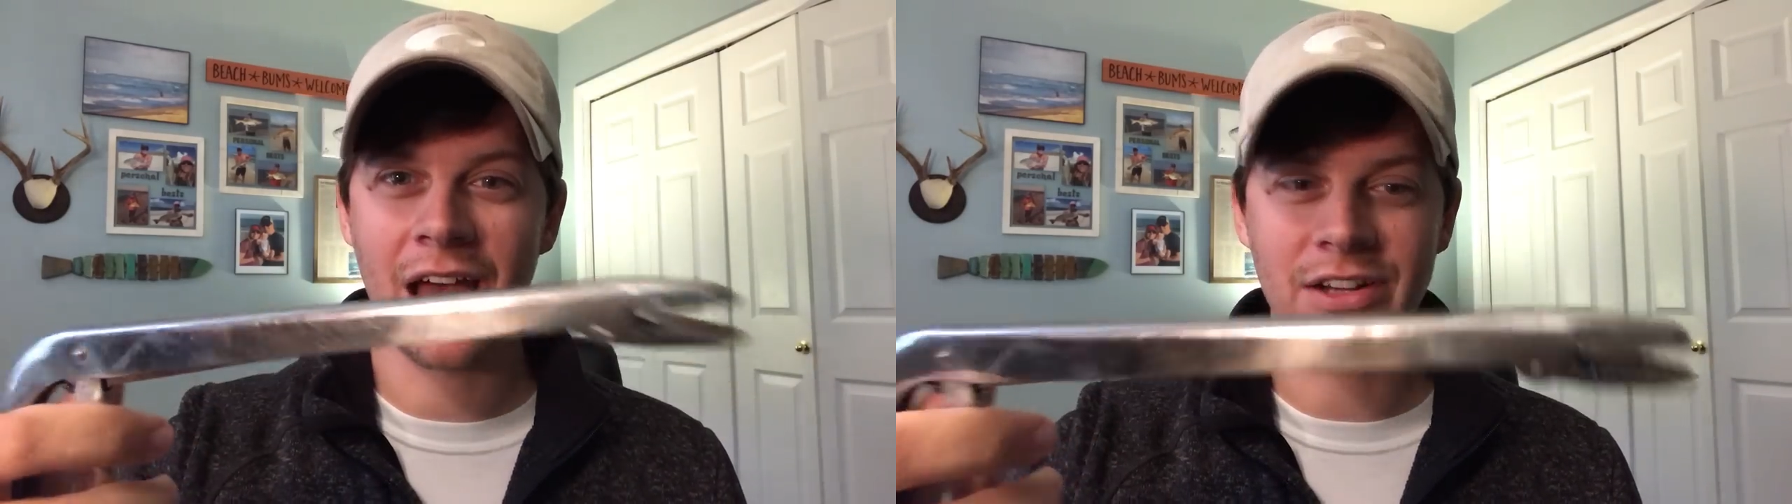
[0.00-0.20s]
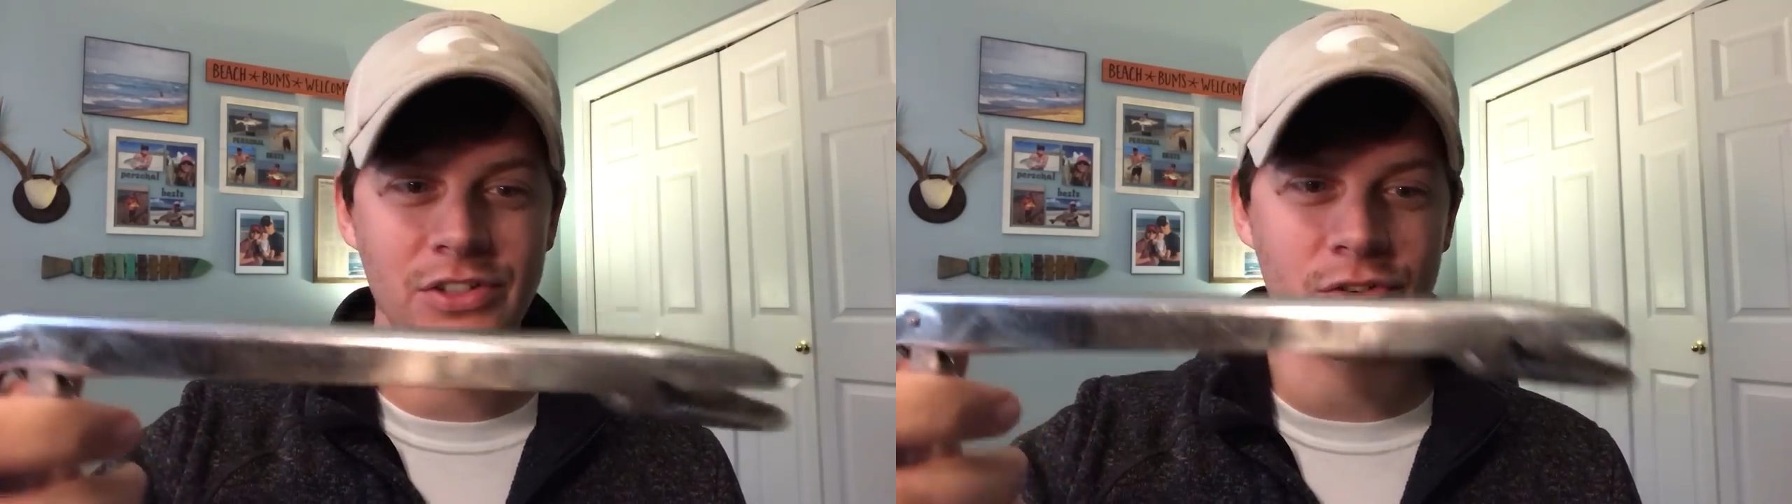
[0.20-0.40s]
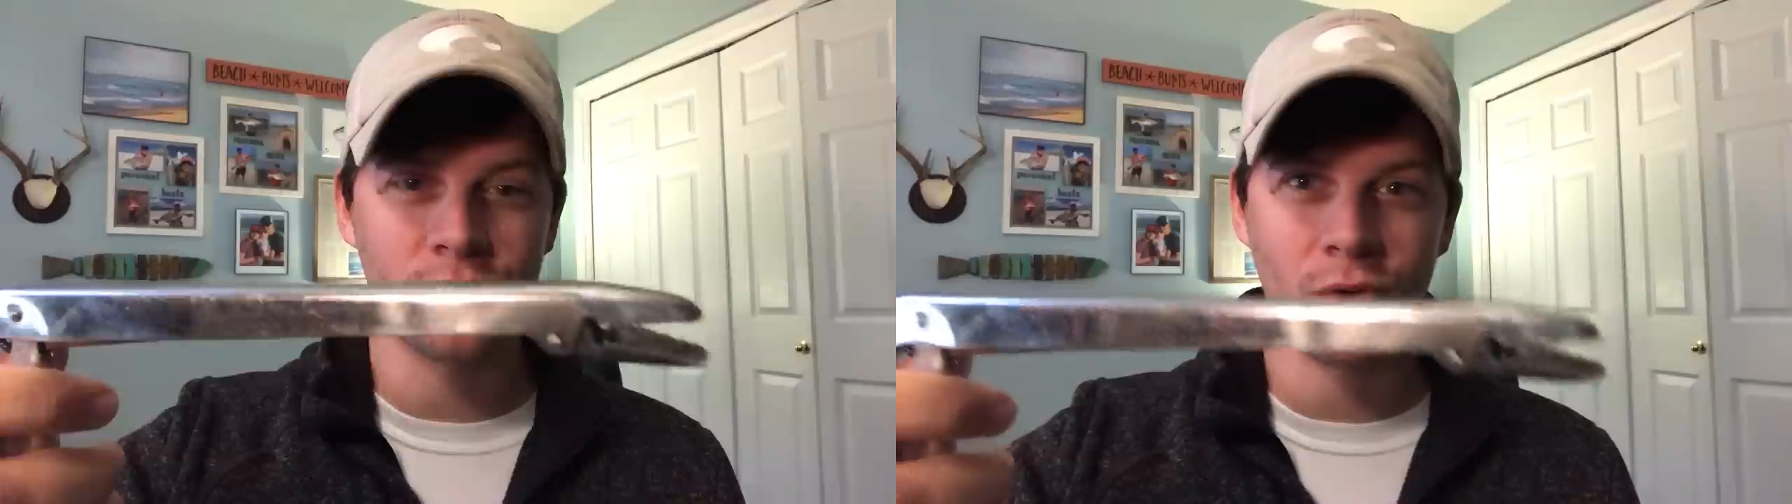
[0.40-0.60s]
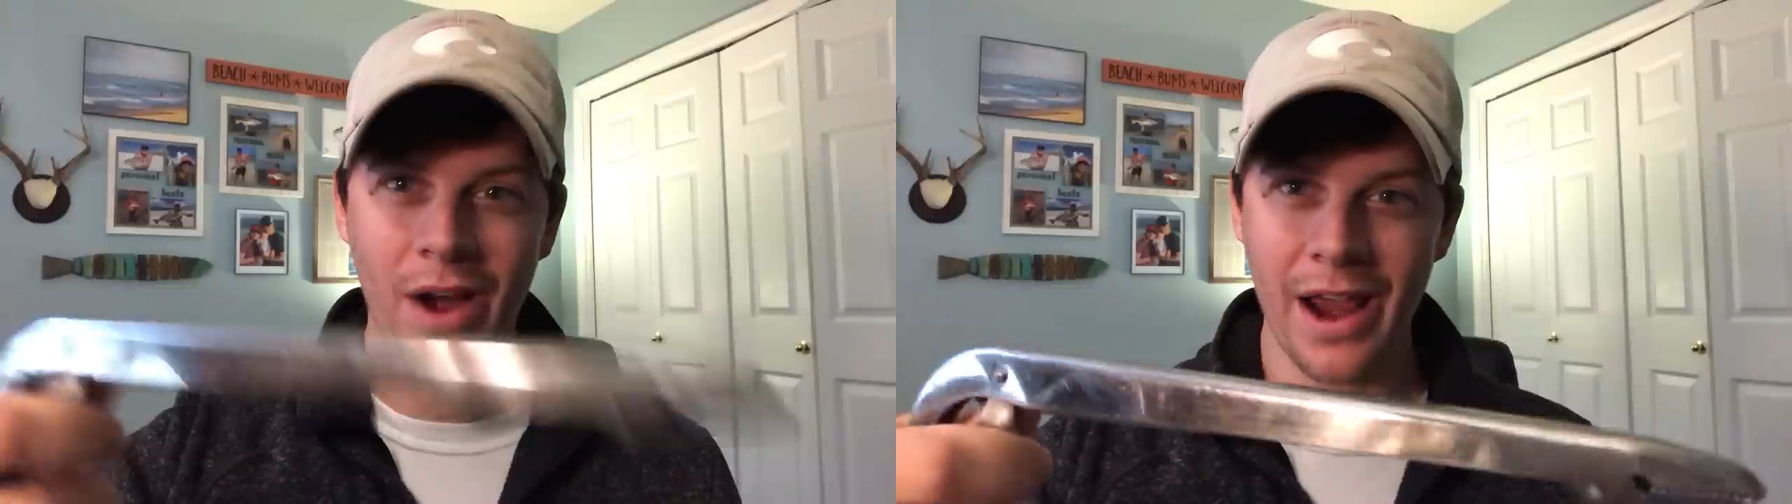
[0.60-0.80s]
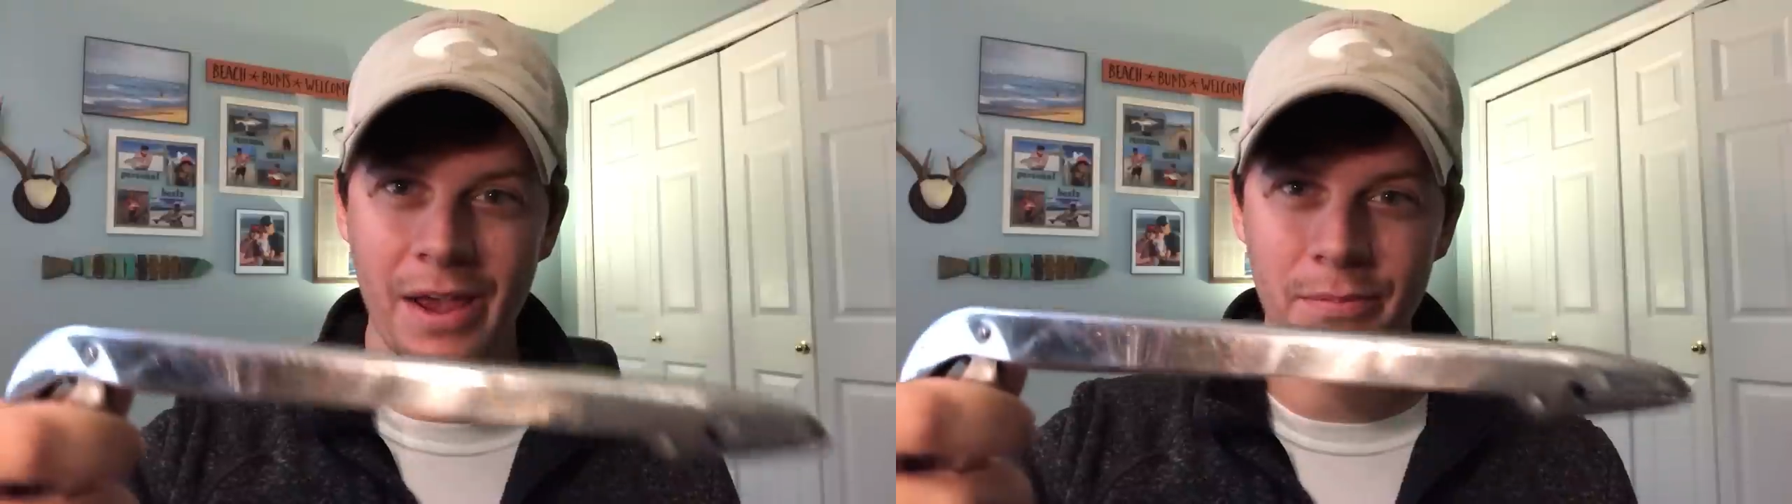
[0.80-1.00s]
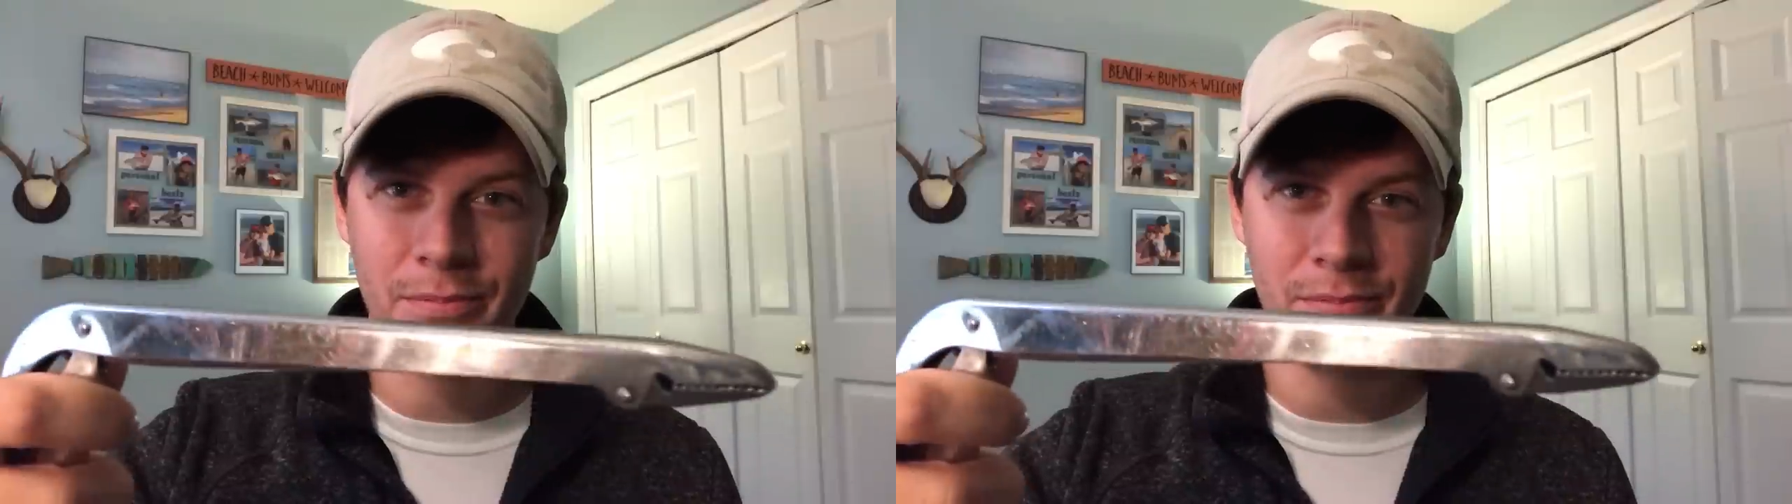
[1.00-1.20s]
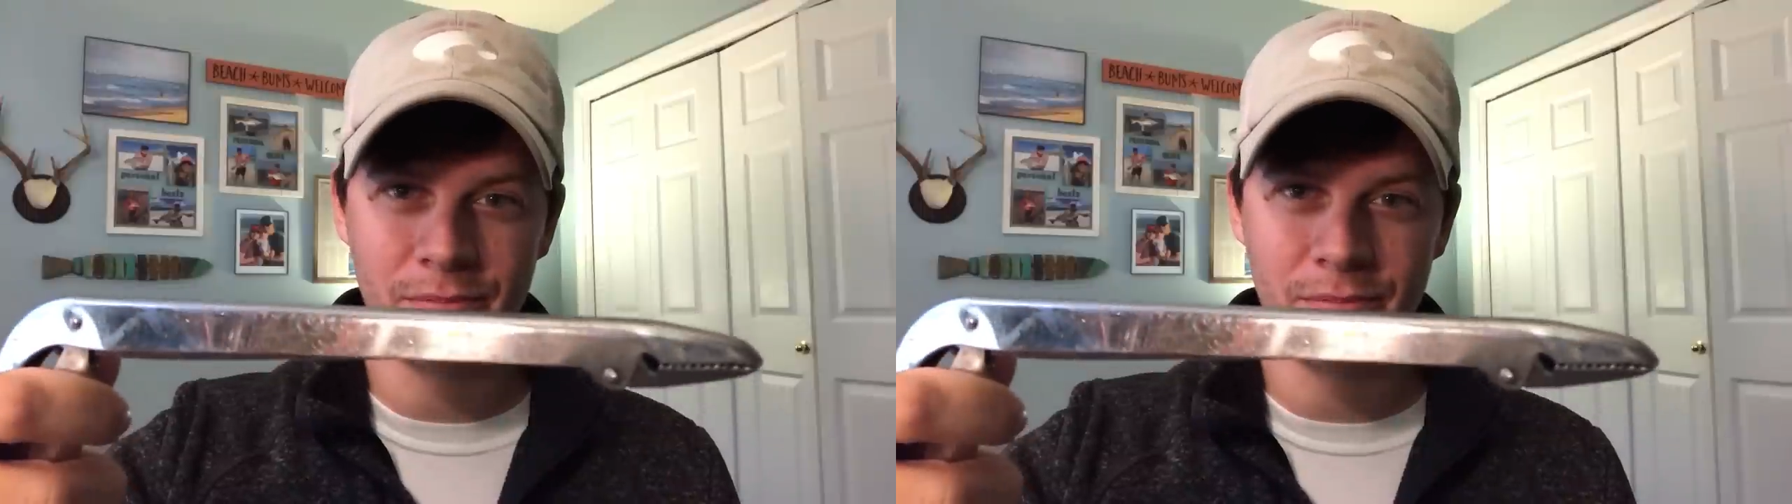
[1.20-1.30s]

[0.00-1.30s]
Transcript: I just grab